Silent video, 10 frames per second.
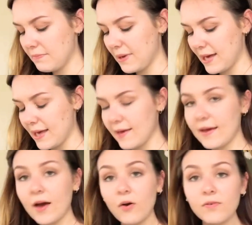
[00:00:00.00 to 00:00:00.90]
But
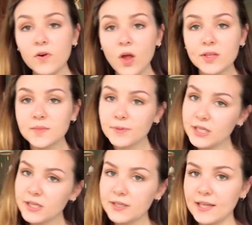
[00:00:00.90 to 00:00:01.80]
overall, it's a
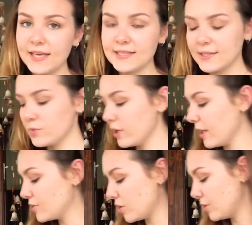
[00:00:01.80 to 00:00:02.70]
pretty good lens. It's one
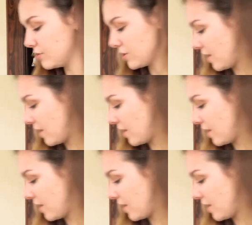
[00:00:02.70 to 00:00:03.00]
I don't use